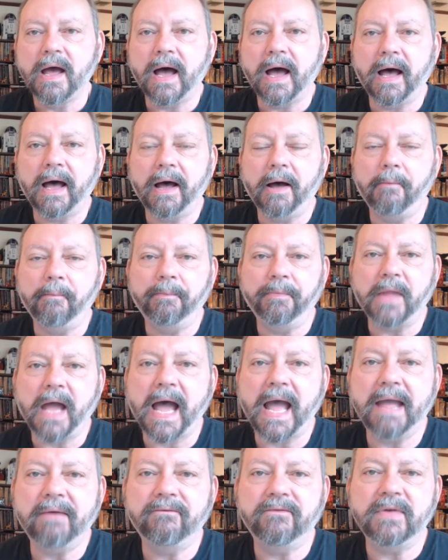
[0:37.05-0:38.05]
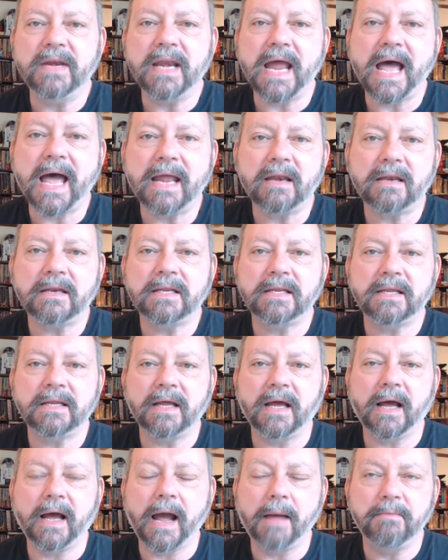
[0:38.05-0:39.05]
Um, I have not,
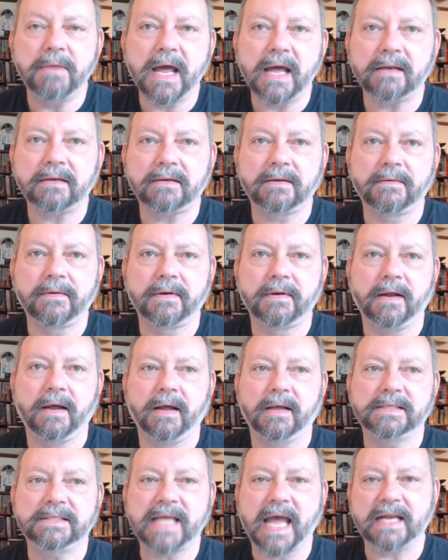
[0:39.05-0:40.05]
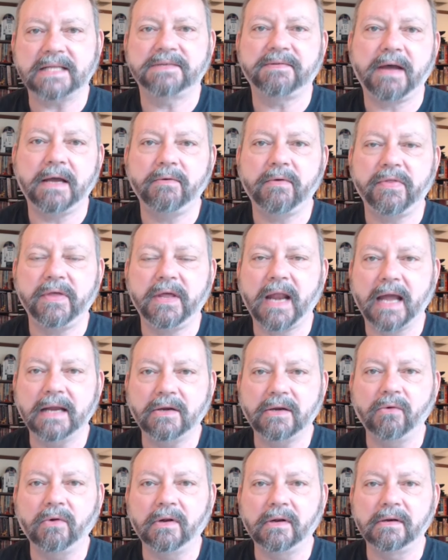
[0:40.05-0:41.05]
uh, I'm not, uh, satisfied with it. I
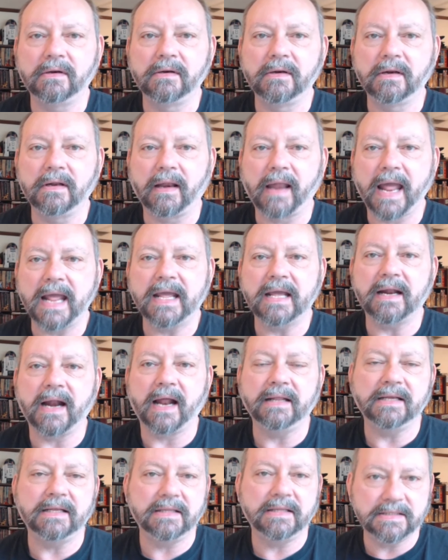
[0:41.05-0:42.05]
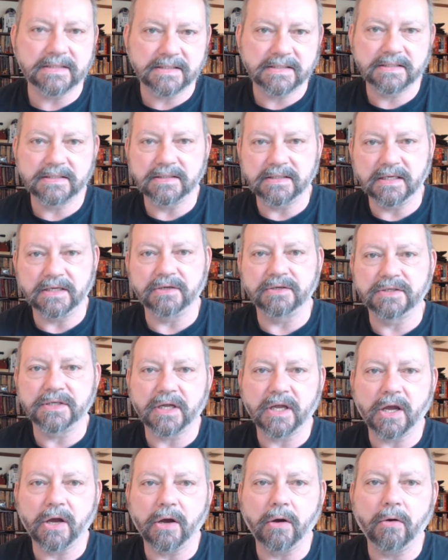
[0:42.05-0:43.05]
don't like it. I did this years
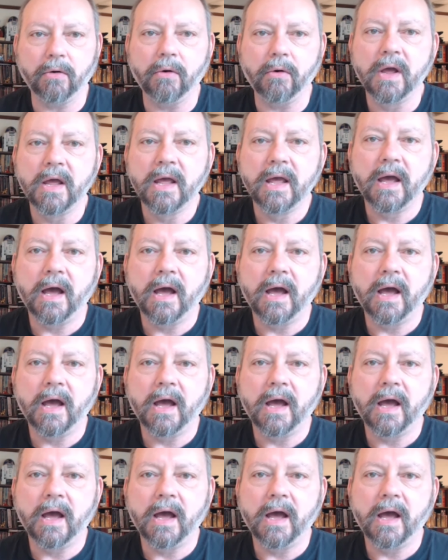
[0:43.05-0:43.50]
ago.